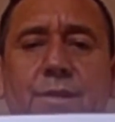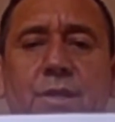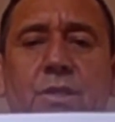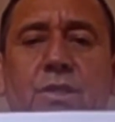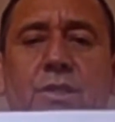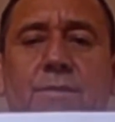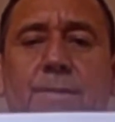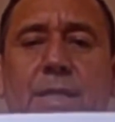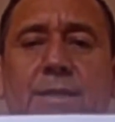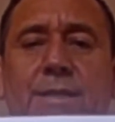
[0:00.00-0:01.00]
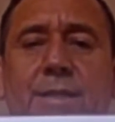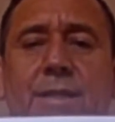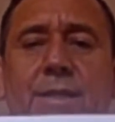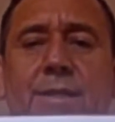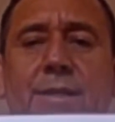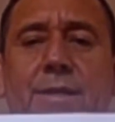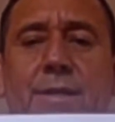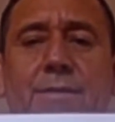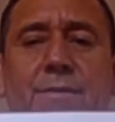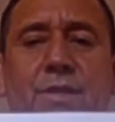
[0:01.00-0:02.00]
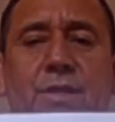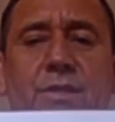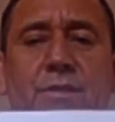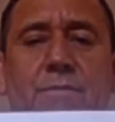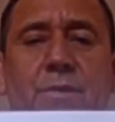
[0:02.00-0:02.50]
ridge is basically hair ridge